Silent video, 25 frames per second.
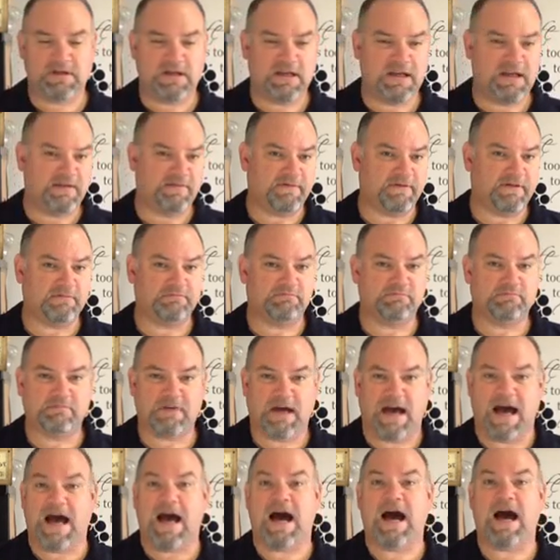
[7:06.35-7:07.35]
Even
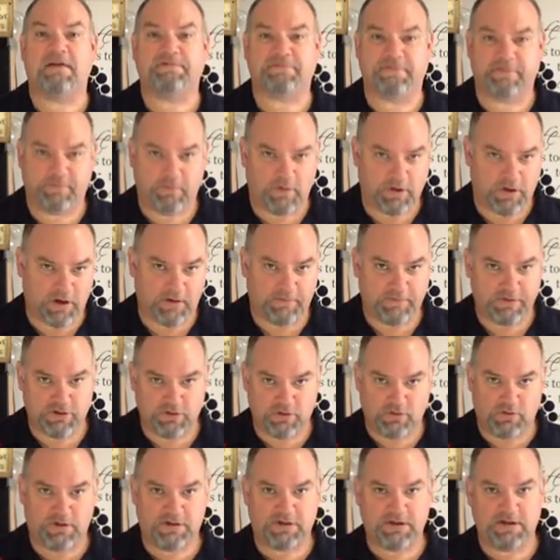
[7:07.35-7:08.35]
half of what I've
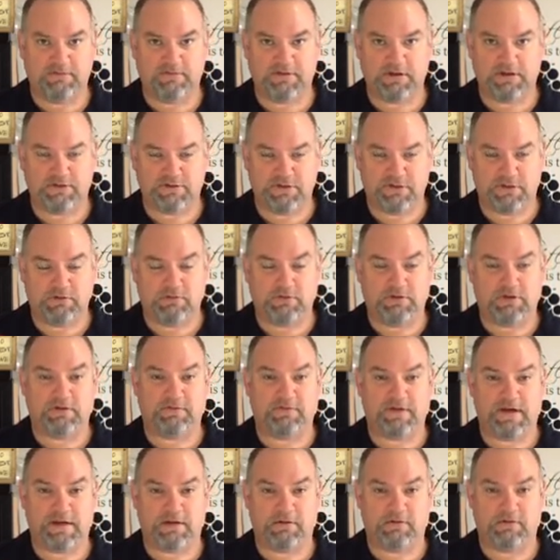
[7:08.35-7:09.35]
enjoyed giving it to you, and
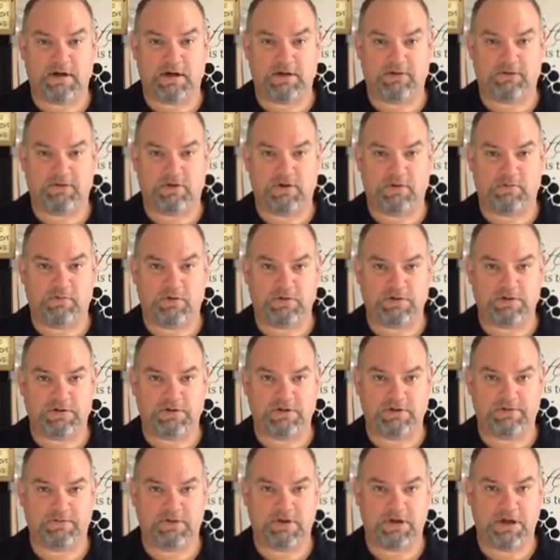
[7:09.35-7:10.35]
you've had a great time watching
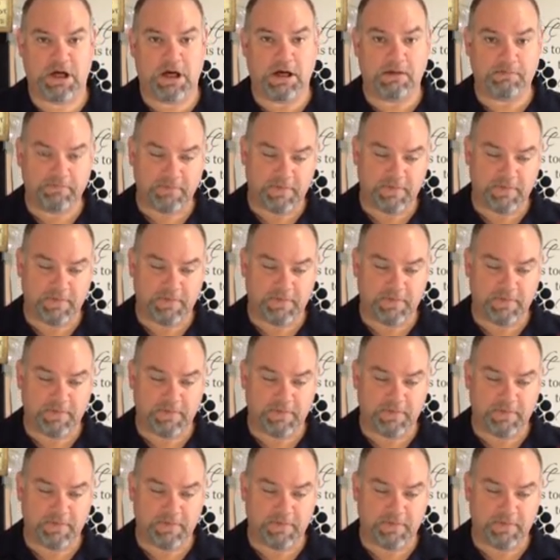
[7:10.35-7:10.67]
this video.